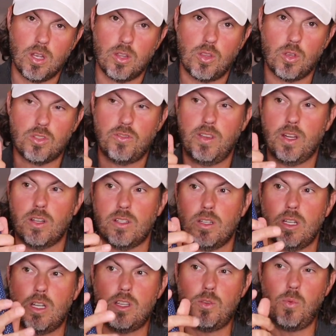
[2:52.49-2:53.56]
those fingers. And
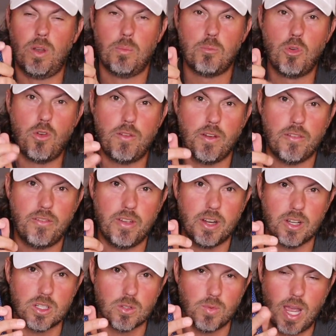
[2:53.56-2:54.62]
you want to move your
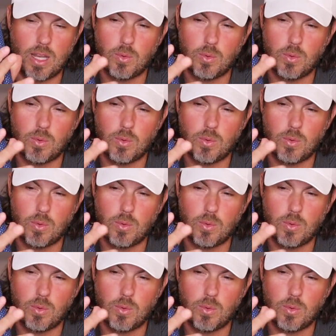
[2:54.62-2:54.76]
fingers around.